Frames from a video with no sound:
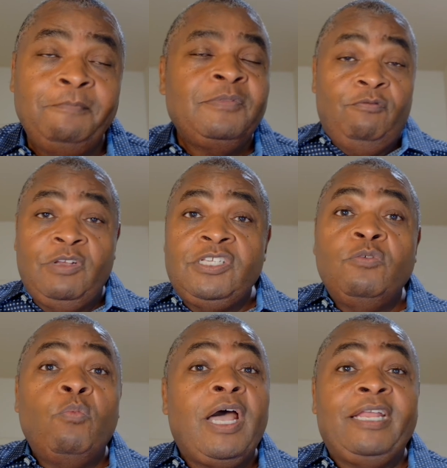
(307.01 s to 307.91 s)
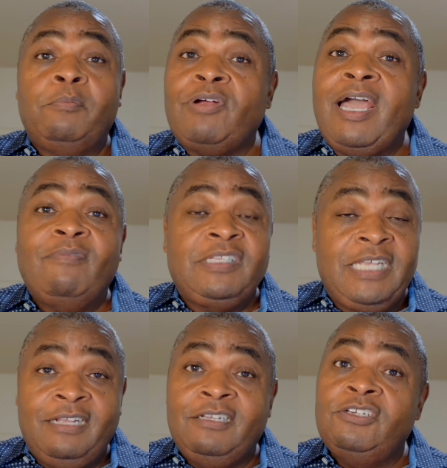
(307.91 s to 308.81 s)
The reason why the private
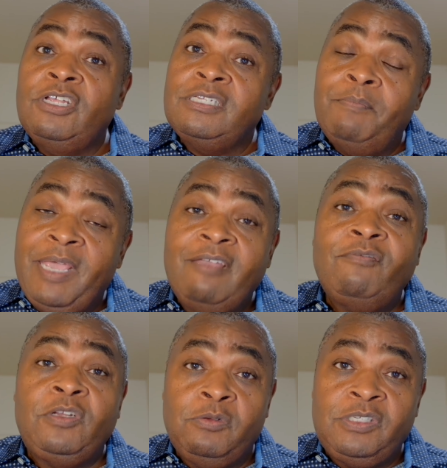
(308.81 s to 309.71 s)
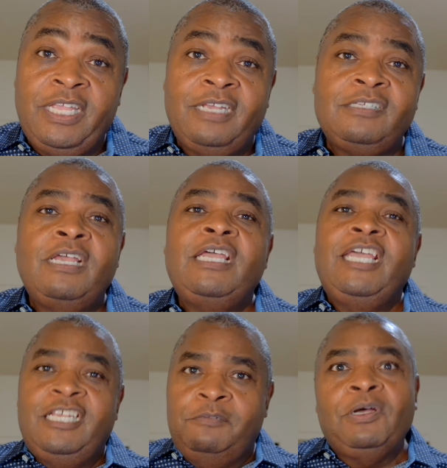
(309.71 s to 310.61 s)
sector doesn't pay for those things
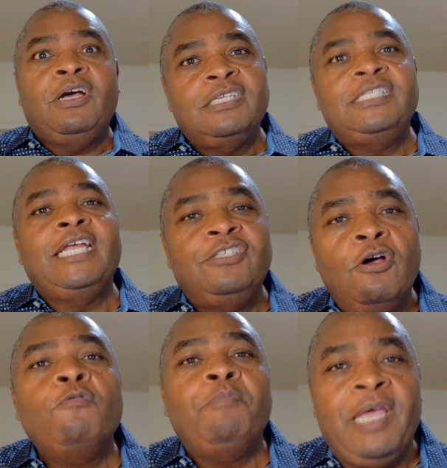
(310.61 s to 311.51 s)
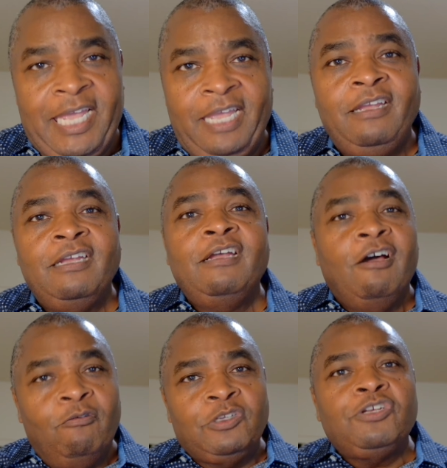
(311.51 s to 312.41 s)
is because they don't pay
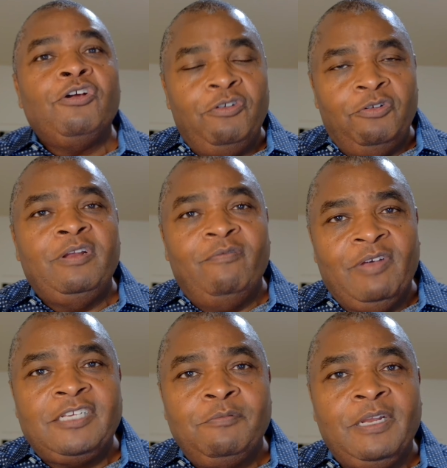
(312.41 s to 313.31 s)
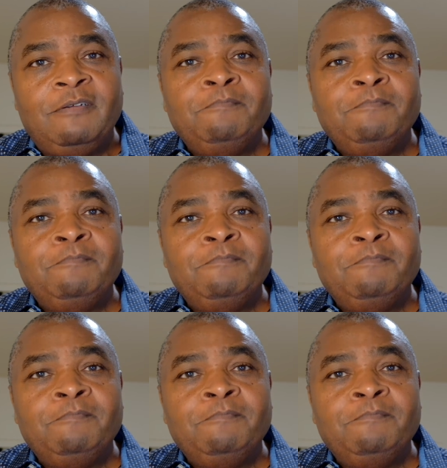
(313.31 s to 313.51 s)
a return on investment